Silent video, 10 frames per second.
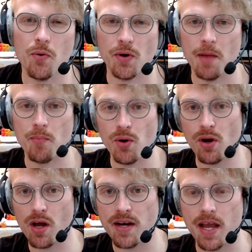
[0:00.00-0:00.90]
We're going to put
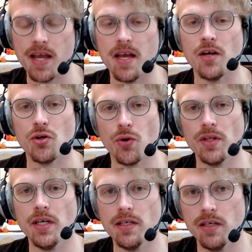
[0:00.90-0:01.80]
on a
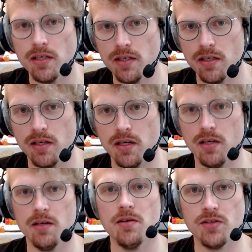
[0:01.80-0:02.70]
acrylic
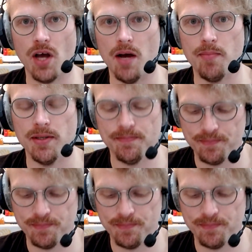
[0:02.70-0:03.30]
top,